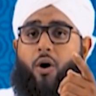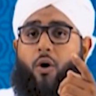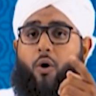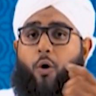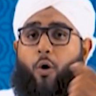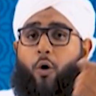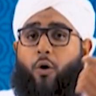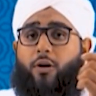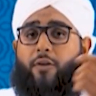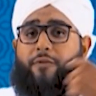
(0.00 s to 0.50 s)

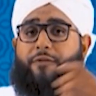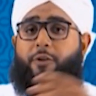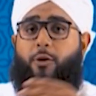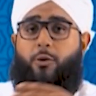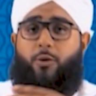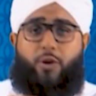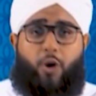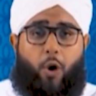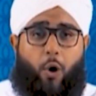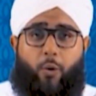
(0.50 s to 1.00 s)
all of
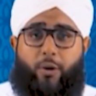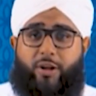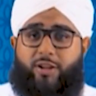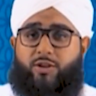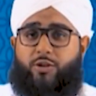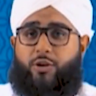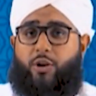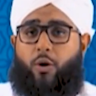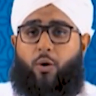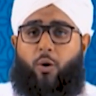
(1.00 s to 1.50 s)
you go
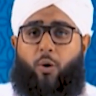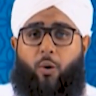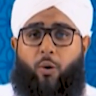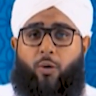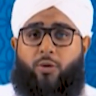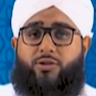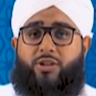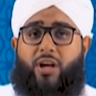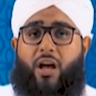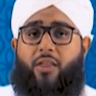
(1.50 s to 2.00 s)
into your
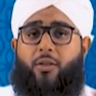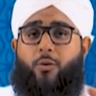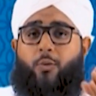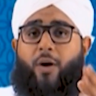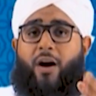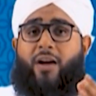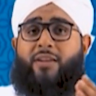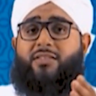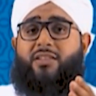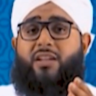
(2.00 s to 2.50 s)
holes,
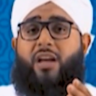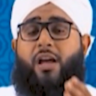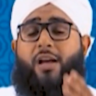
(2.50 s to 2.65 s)
otherwise